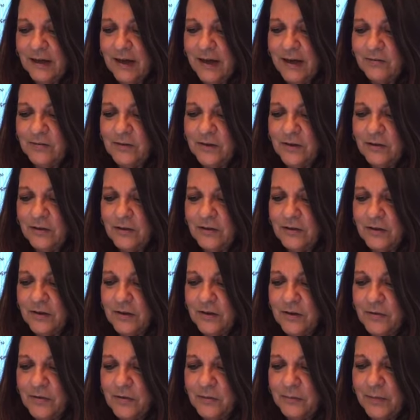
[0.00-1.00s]
I have to go look
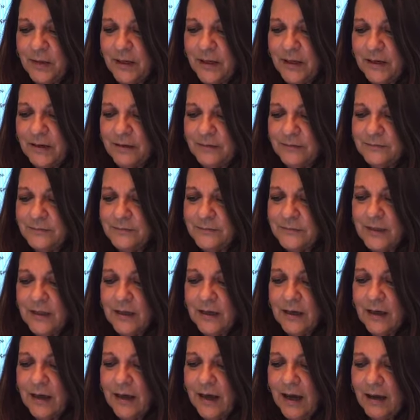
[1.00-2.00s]
through my,
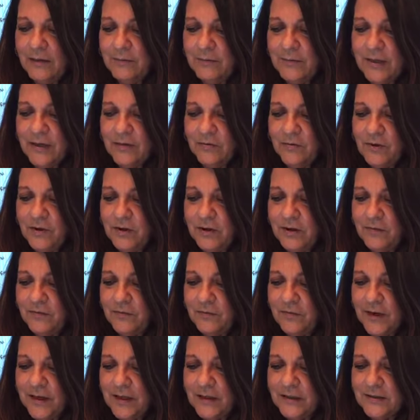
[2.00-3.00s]
I'm never going to
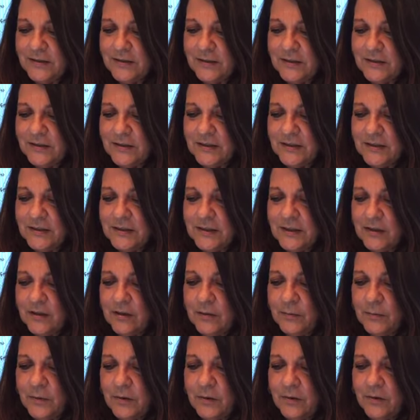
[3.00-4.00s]
find this. This is
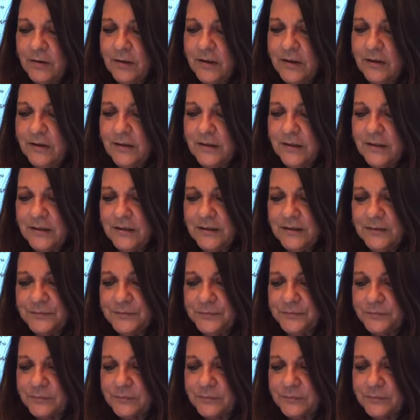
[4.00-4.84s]
terrible. Oh, here it is.